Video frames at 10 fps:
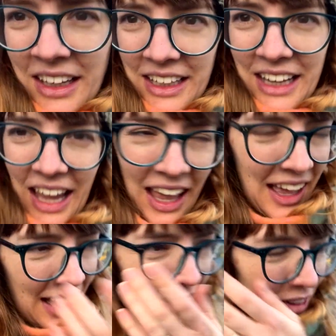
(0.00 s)

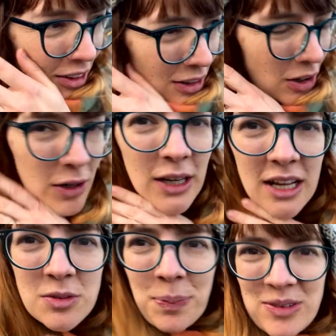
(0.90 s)
a
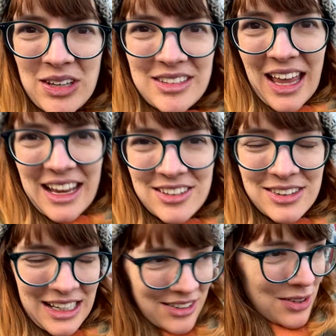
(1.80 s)
nice busy day
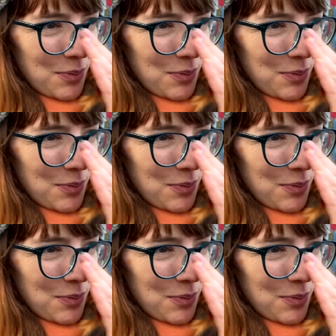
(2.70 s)
seeing some